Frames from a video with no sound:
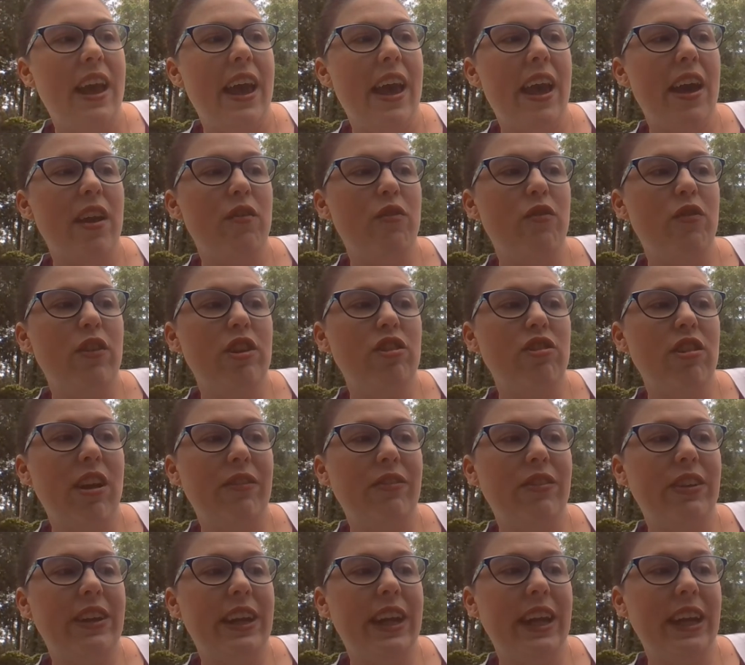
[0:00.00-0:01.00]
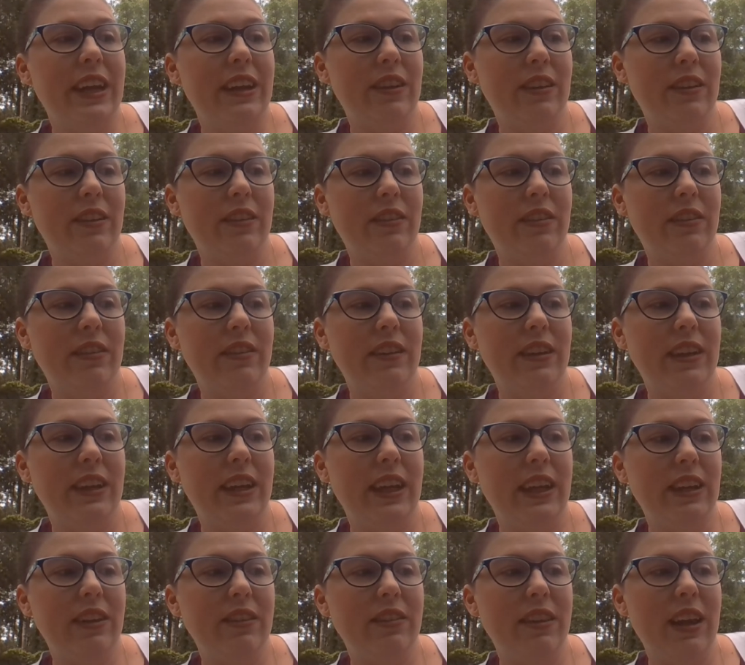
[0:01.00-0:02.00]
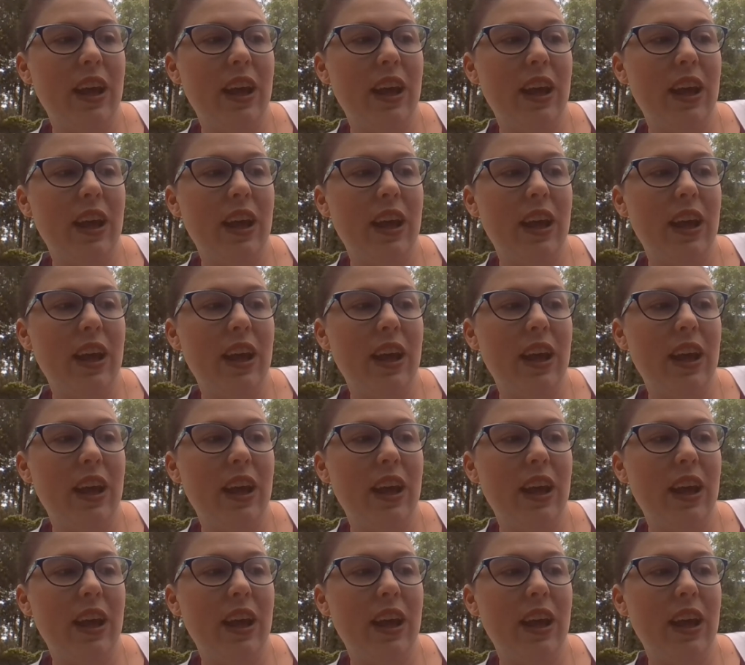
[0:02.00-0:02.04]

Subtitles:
And fish have gills. Gills